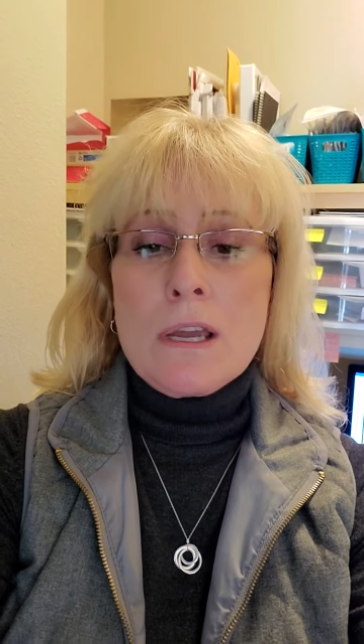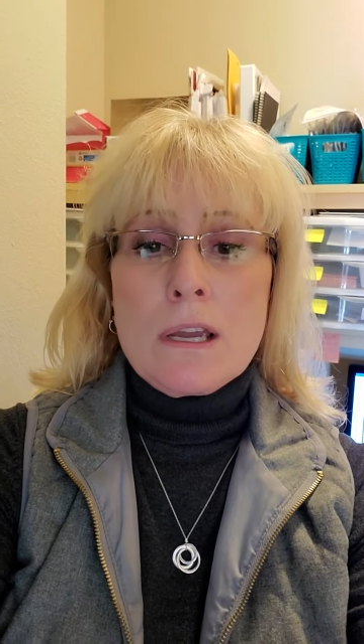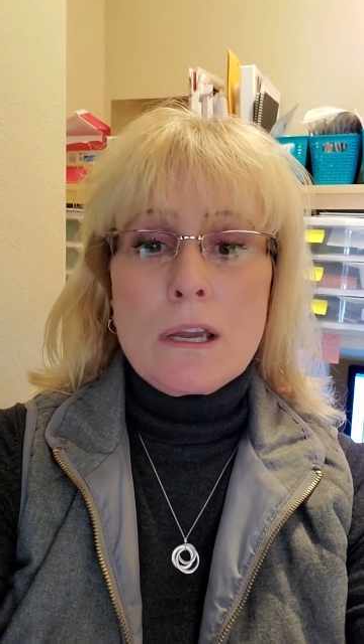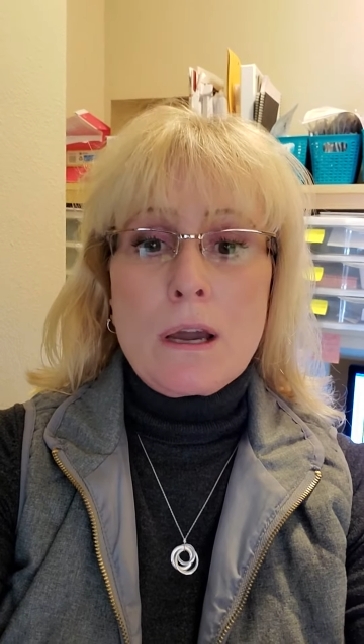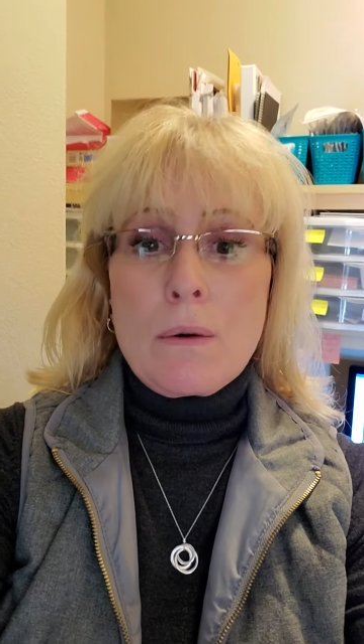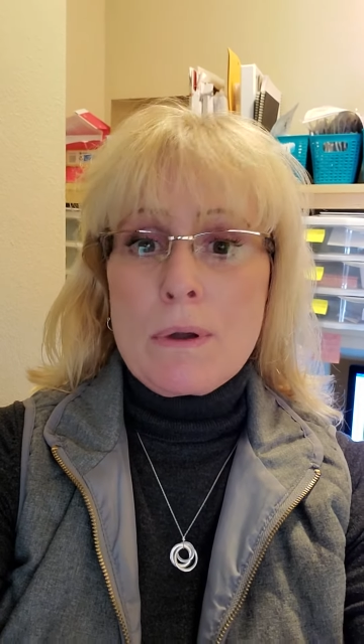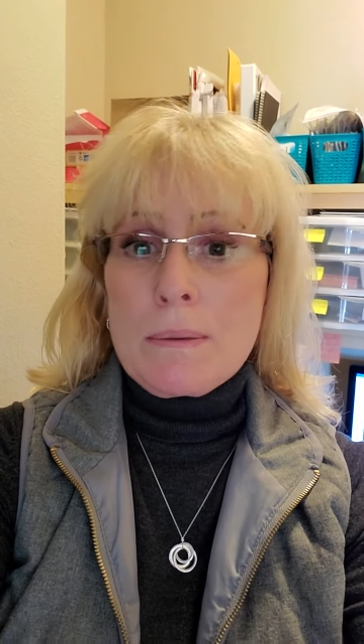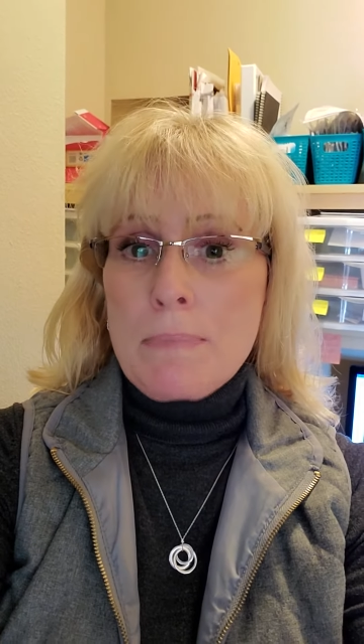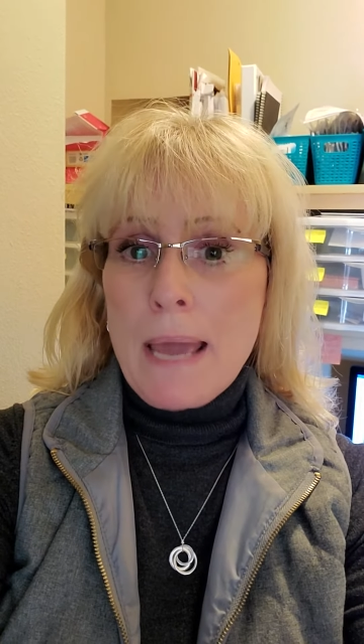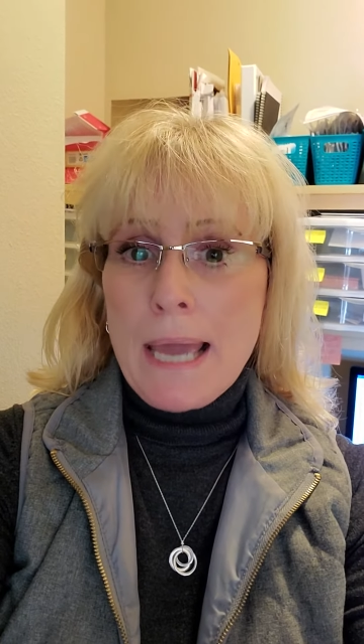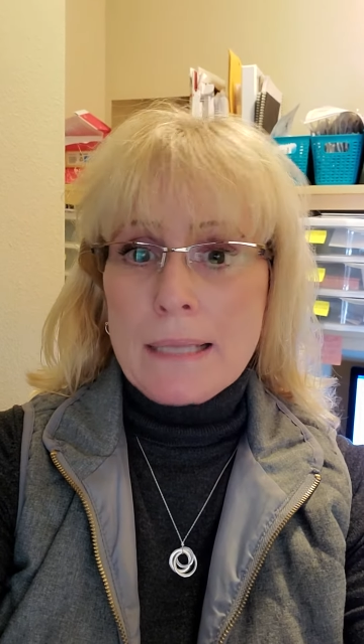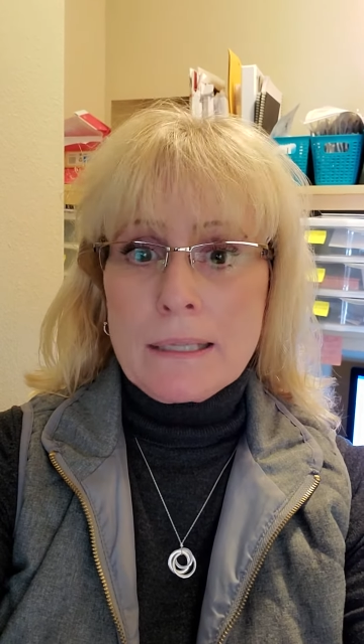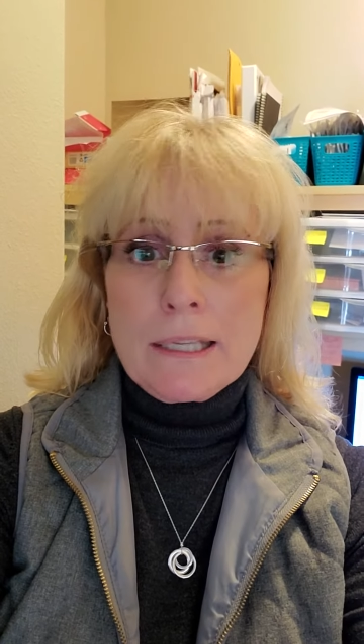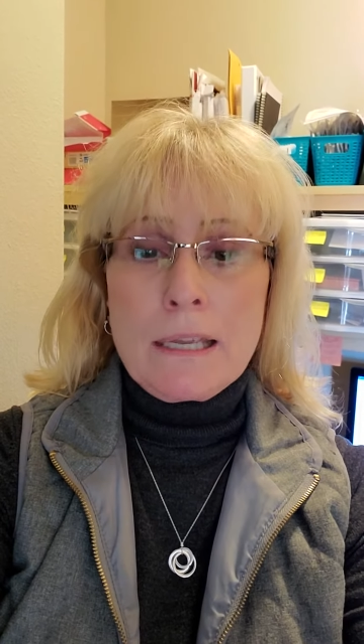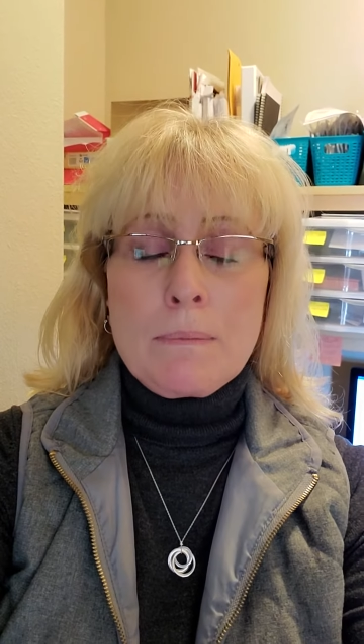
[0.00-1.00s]
going
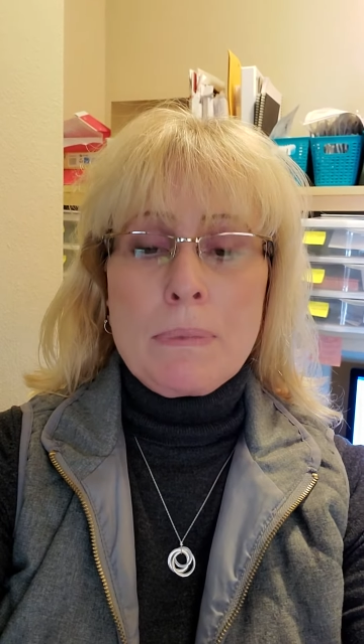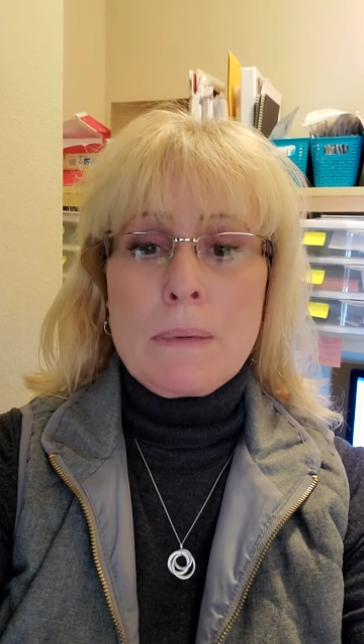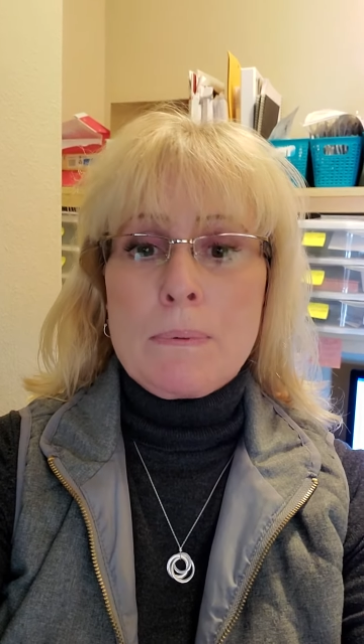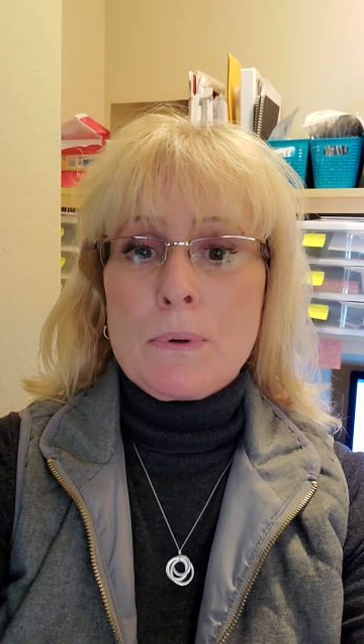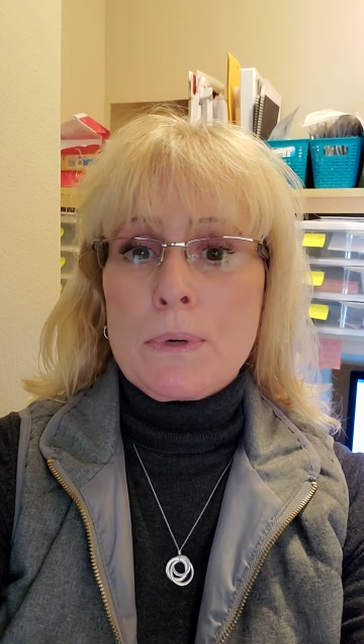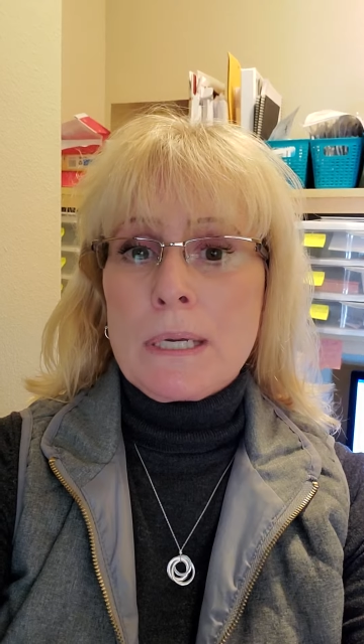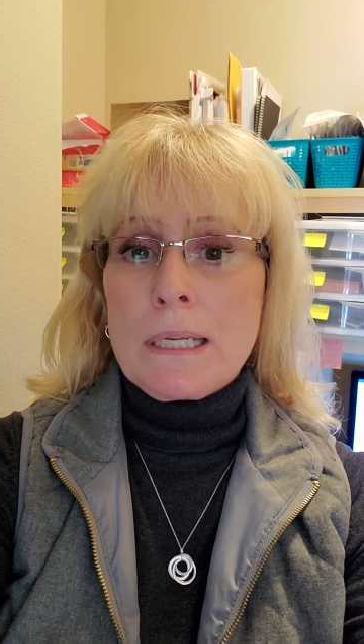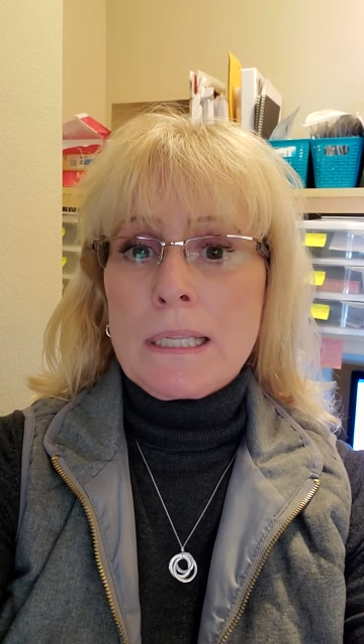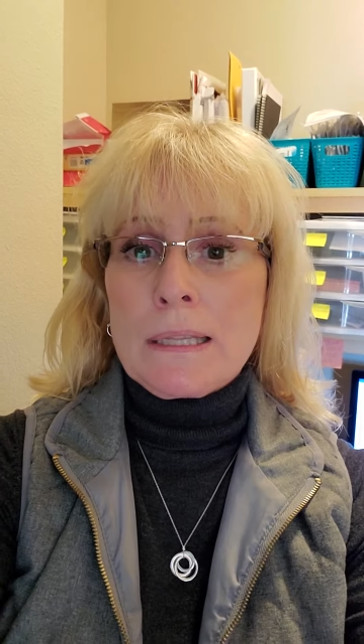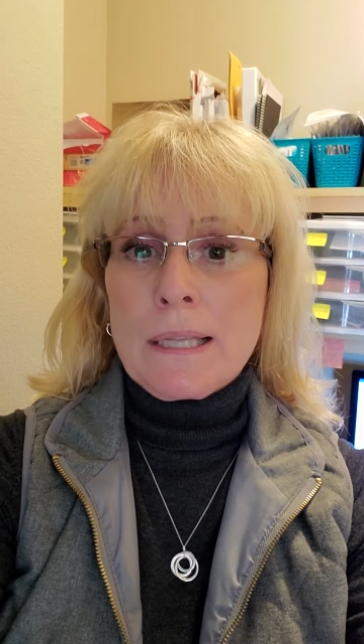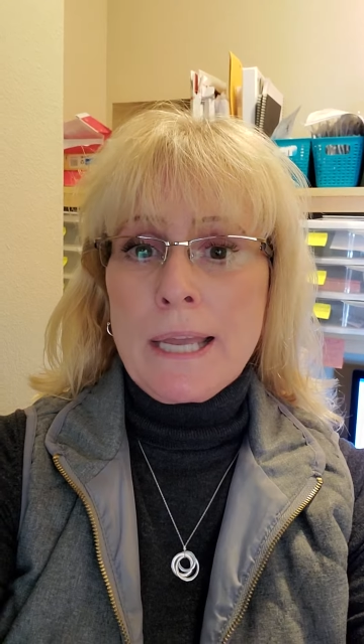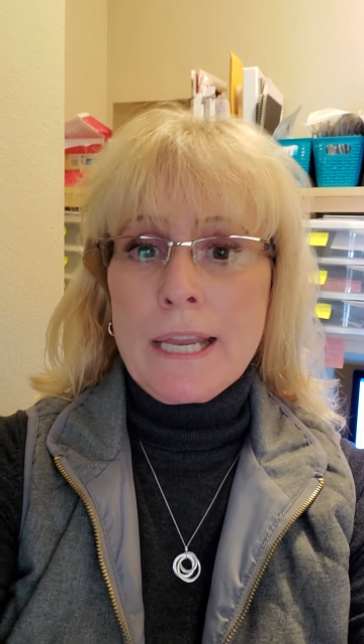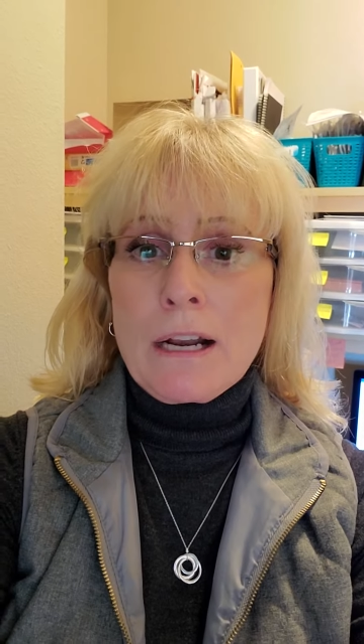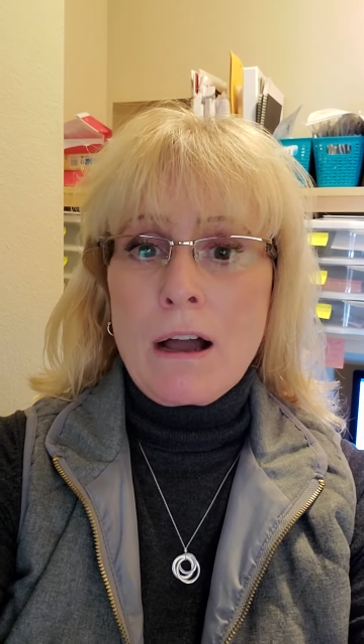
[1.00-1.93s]
badly and people were getting laid